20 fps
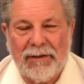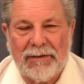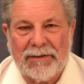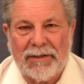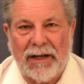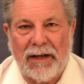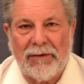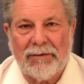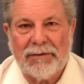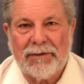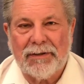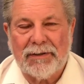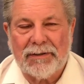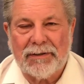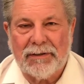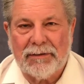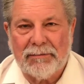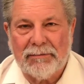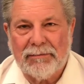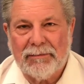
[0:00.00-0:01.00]
sound
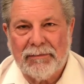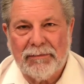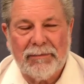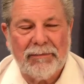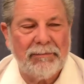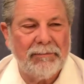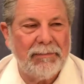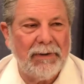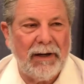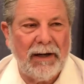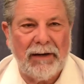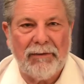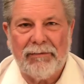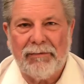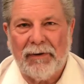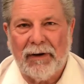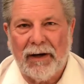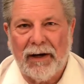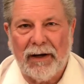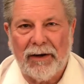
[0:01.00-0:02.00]
system,
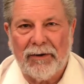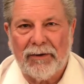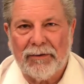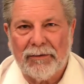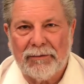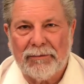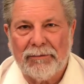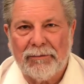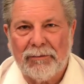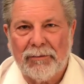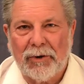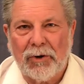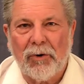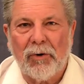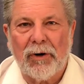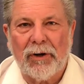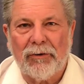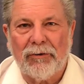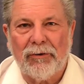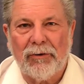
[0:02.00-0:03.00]
hi-fi or
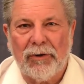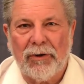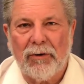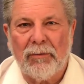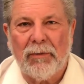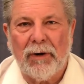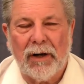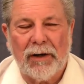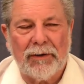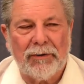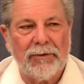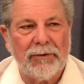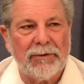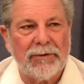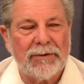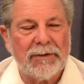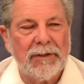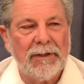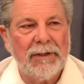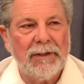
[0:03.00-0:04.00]
recording studio monitors,
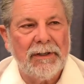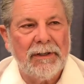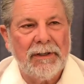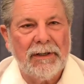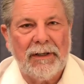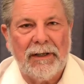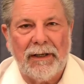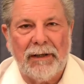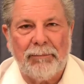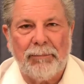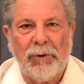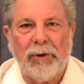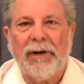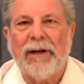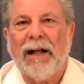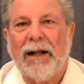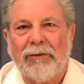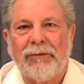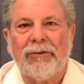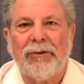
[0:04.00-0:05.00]
and put it
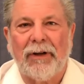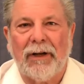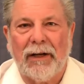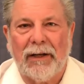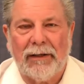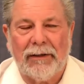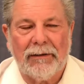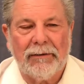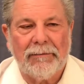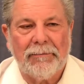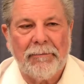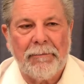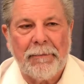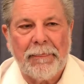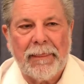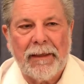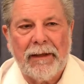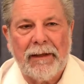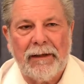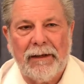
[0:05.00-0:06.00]
outside.
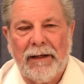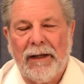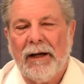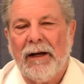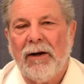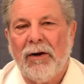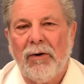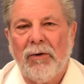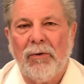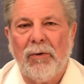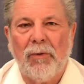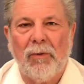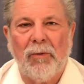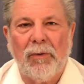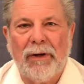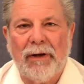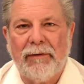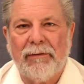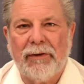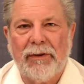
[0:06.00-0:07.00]
Now,
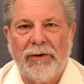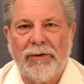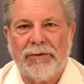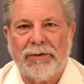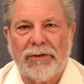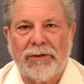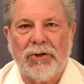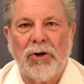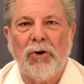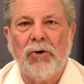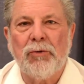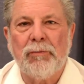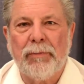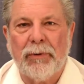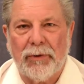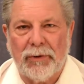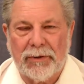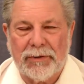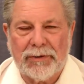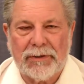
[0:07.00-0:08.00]
whenever there's a tone
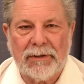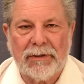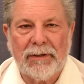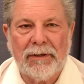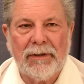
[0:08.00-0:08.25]
burst,